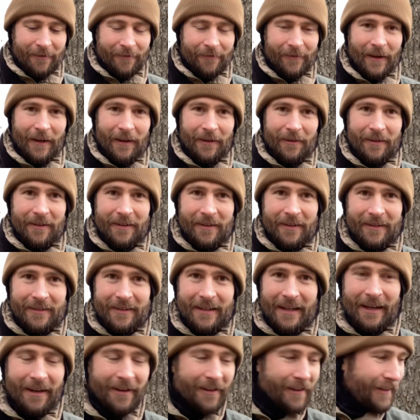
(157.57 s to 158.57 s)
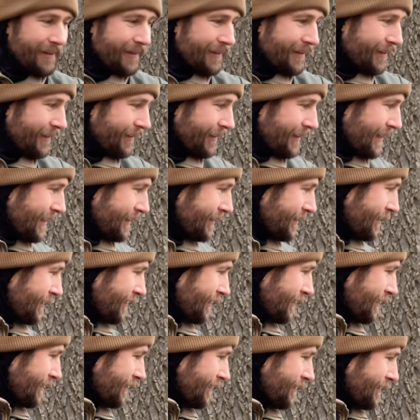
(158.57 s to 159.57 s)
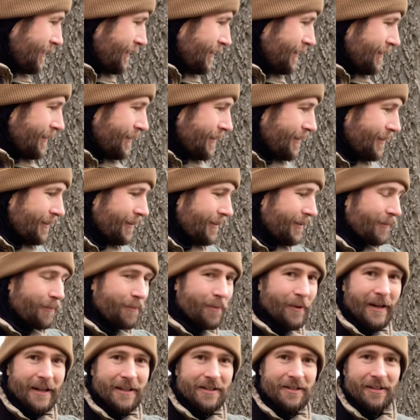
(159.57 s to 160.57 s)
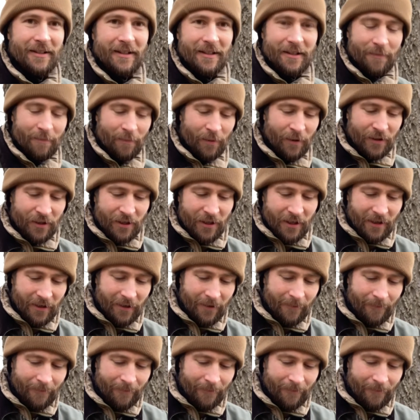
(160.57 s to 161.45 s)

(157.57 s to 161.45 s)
fell down and landed in a branch of this bush here.